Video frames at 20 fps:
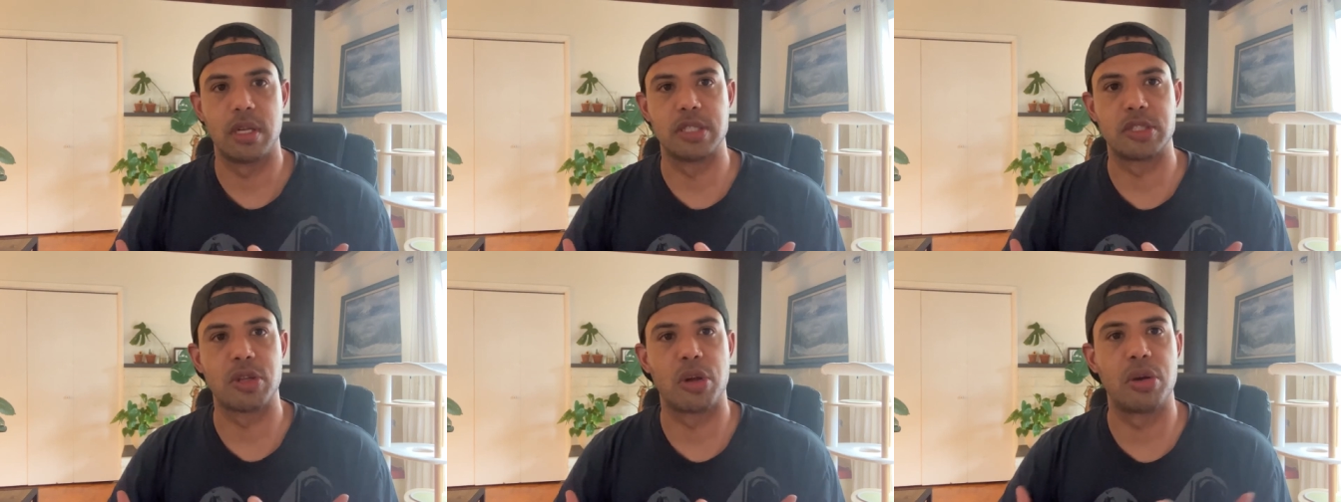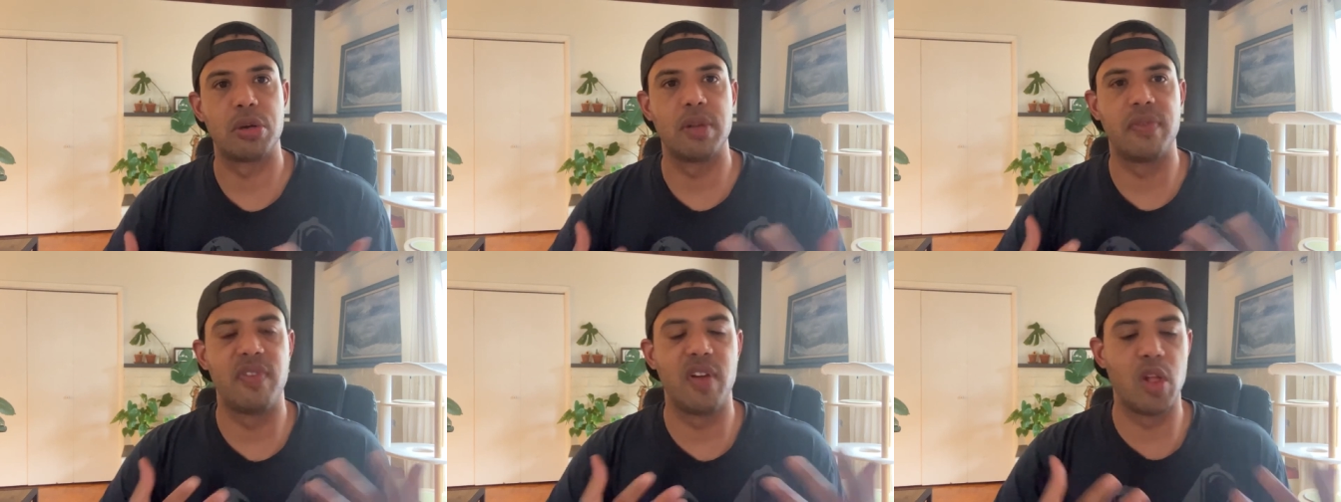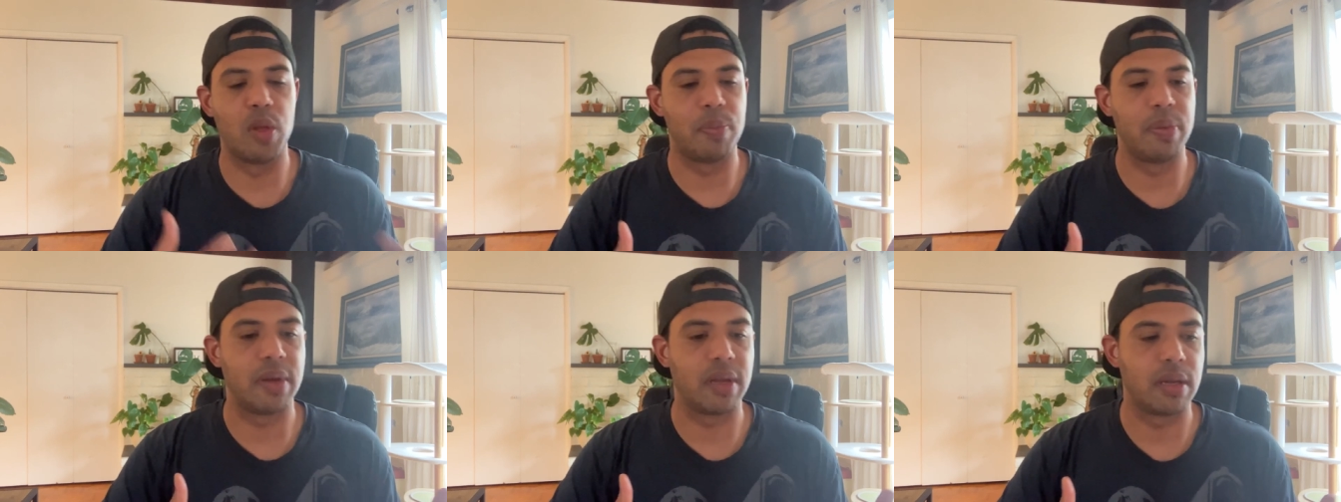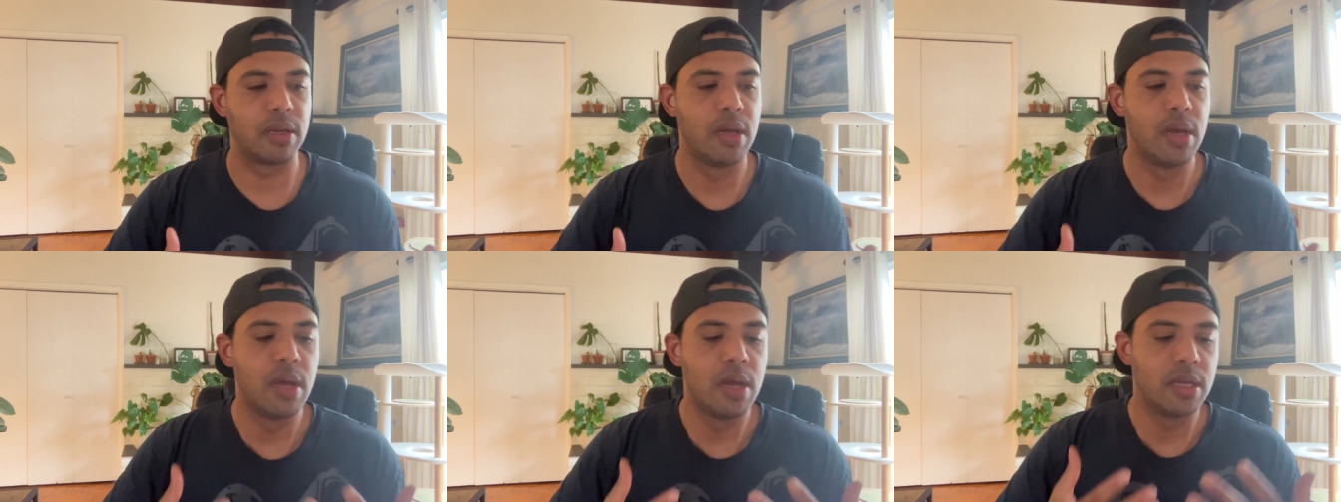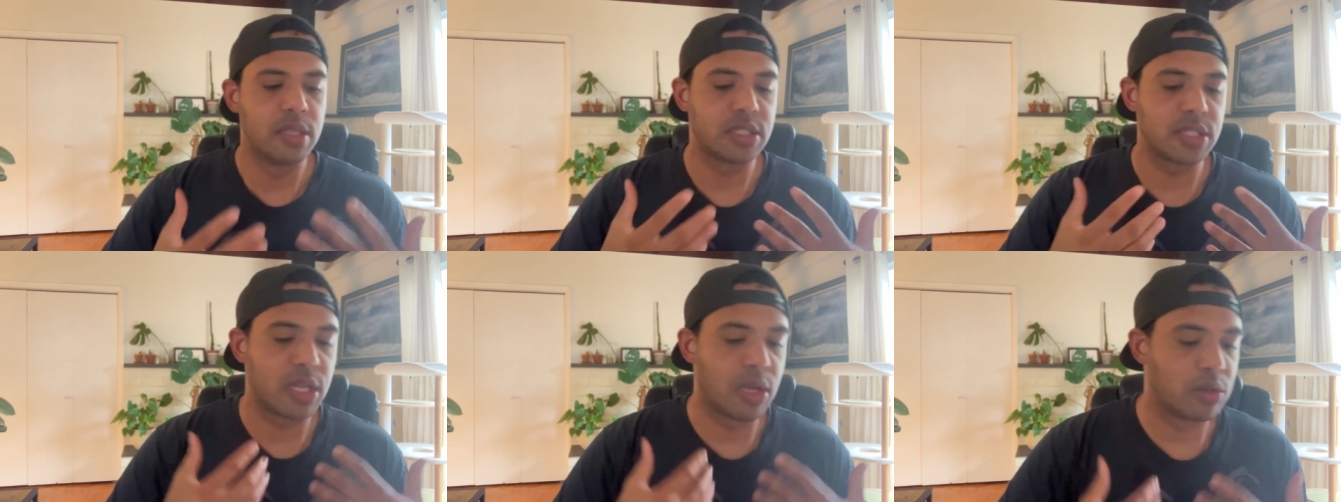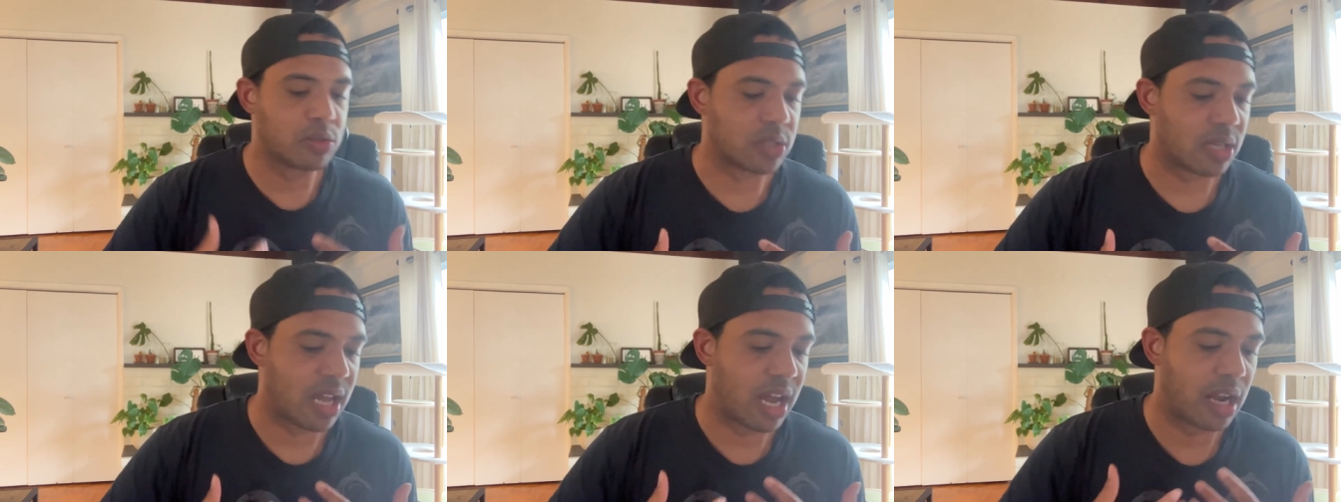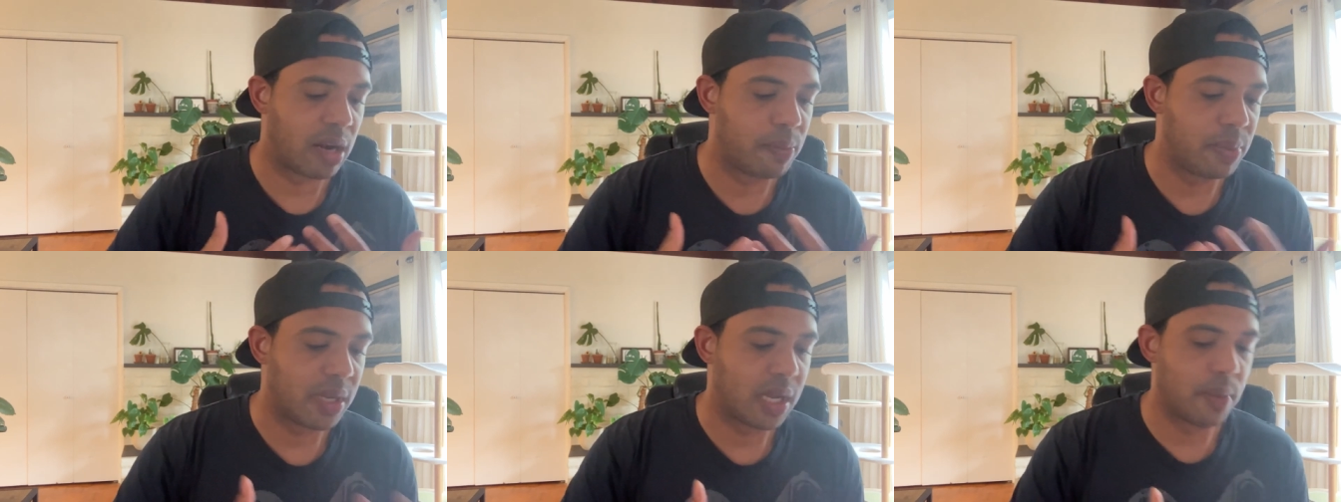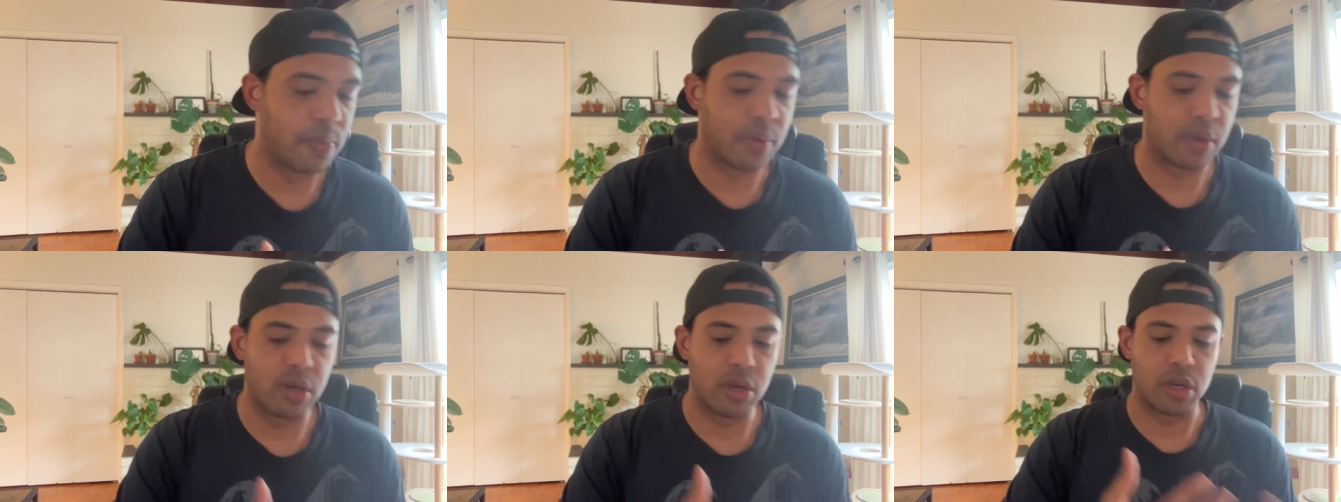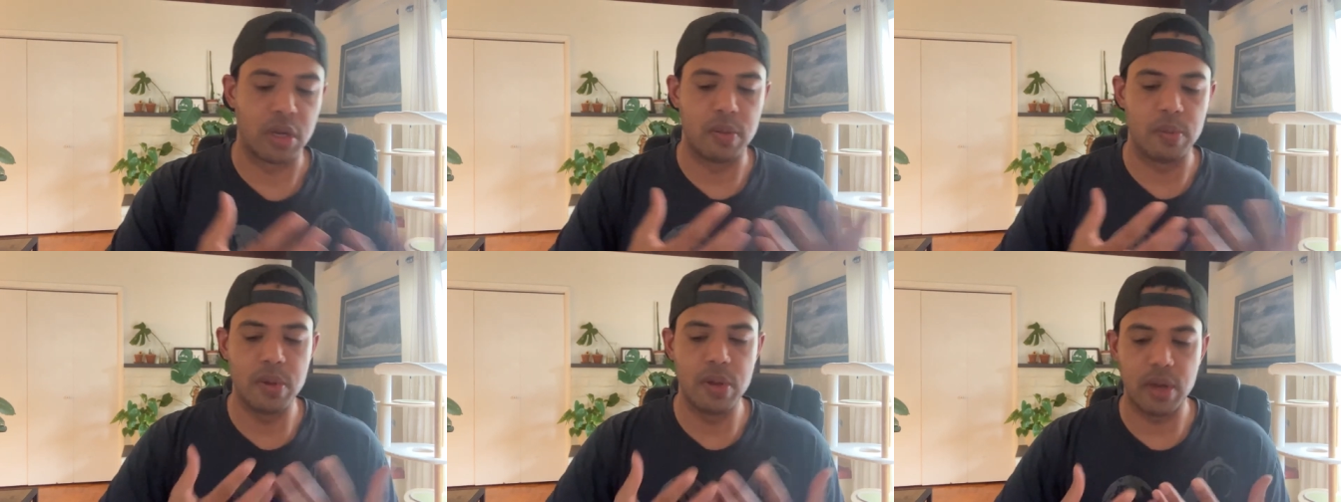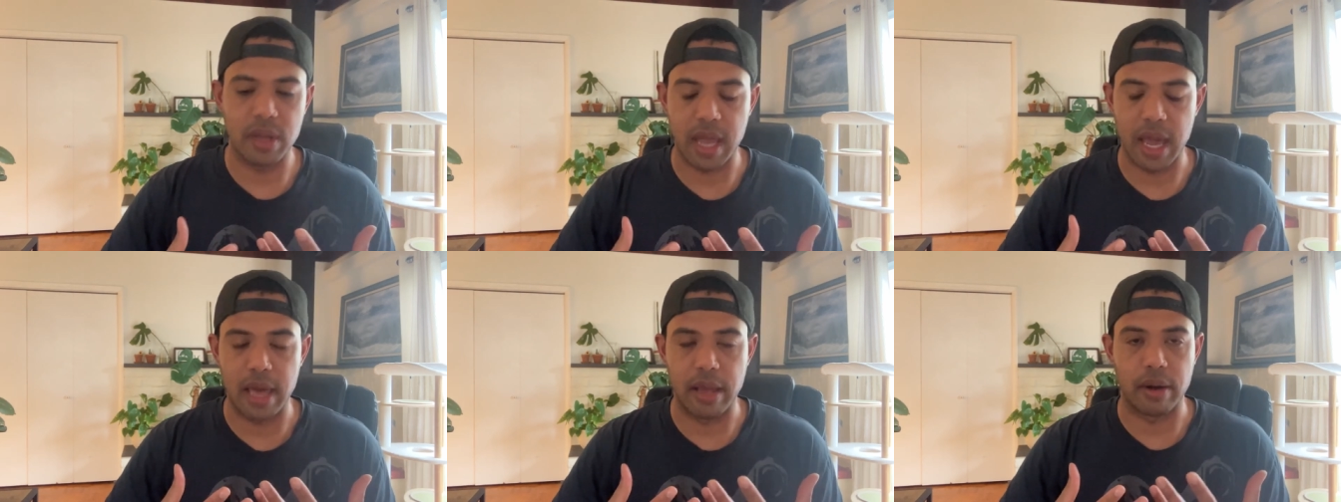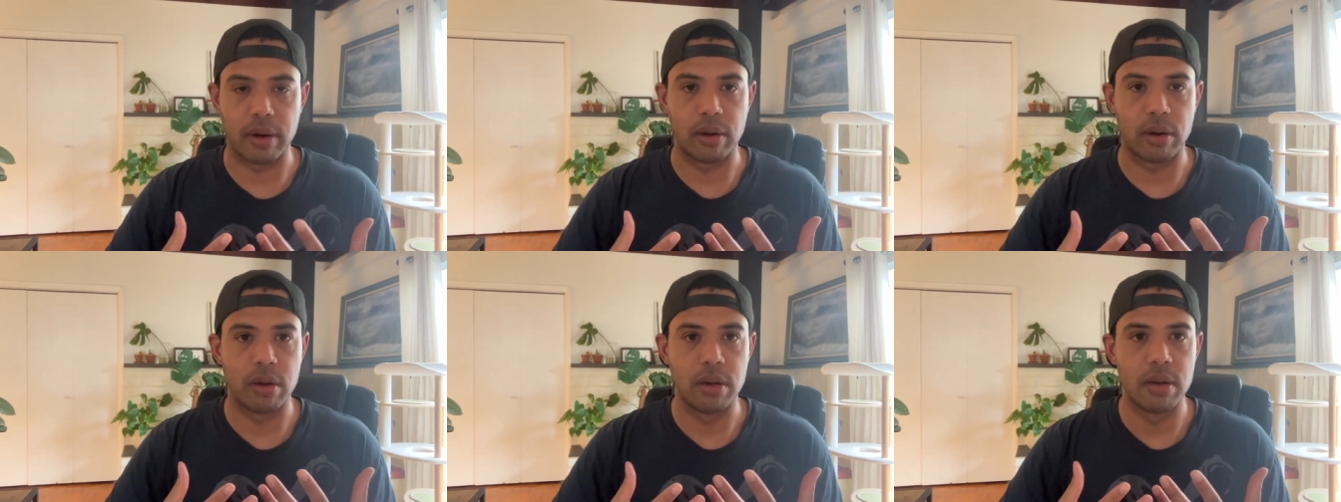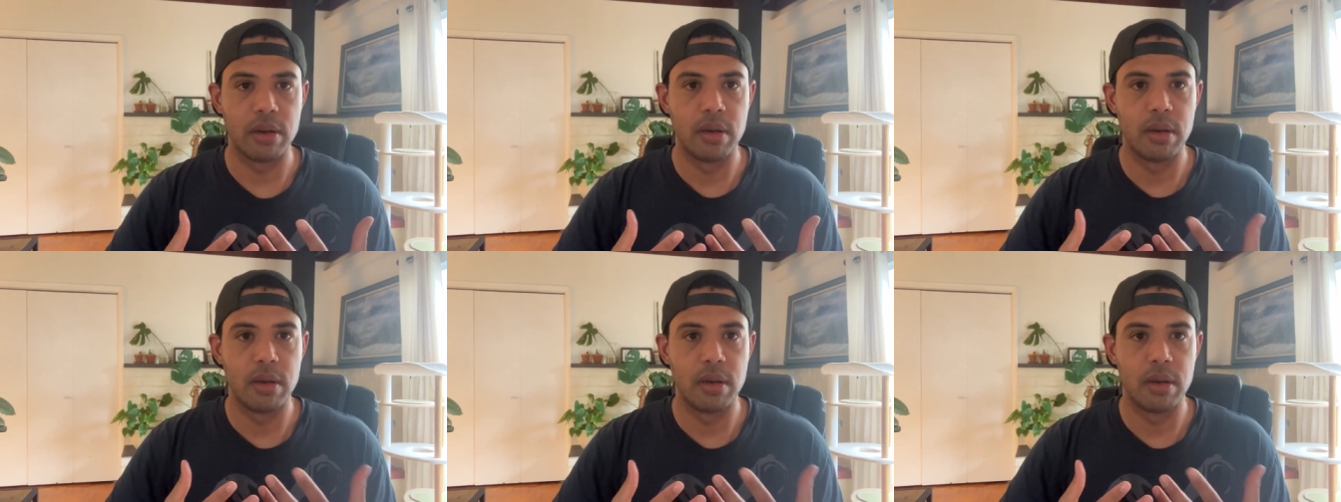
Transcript: I started developing skills on how to become a good communicator.